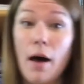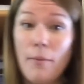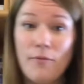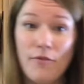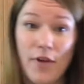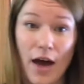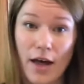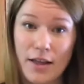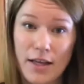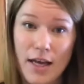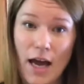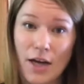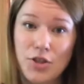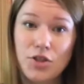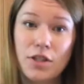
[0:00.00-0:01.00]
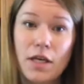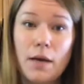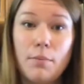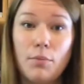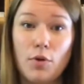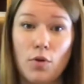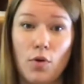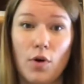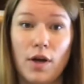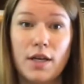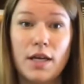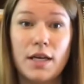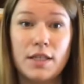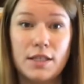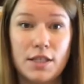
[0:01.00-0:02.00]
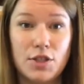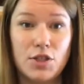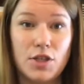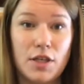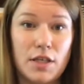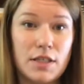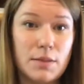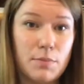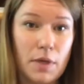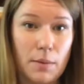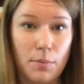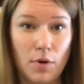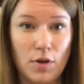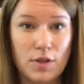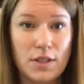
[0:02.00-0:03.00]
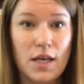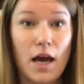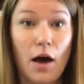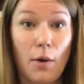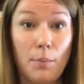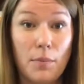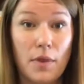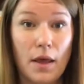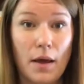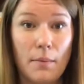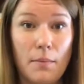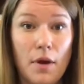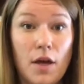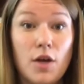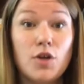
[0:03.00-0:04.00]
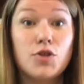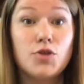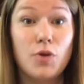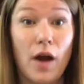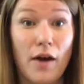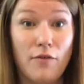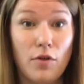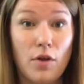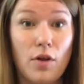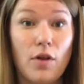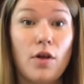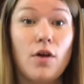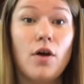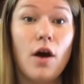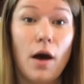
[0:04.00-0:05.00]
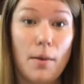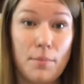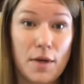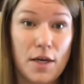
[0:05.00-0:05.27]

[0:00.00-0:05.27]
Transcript: up valley actually employed Indigenous people to help them travel up